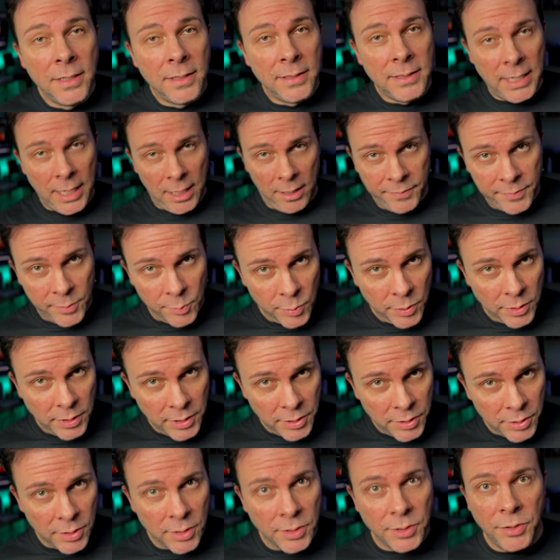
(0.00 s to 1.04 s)
Now, if you're really
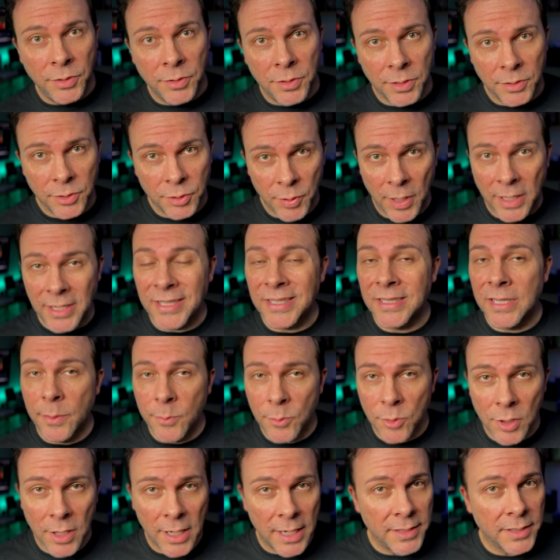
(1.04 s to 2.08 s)
good, you can try to
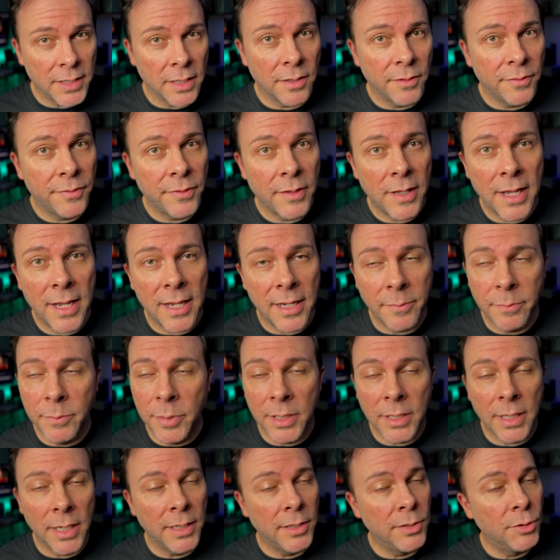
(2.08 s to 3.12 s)
summarize on the fly,
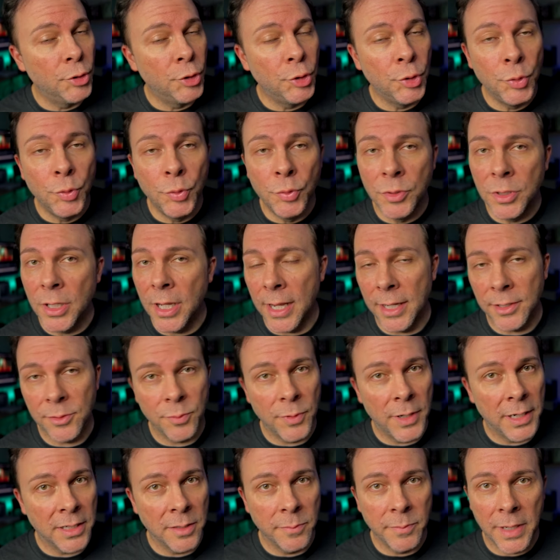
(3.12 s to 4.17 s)
but I do not
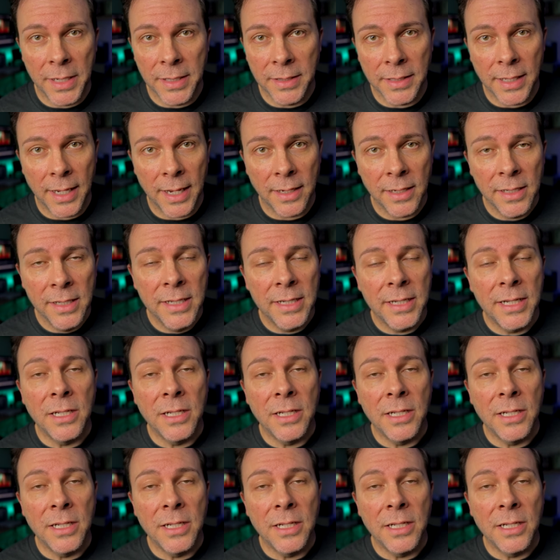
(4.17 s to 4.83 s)
recommend that.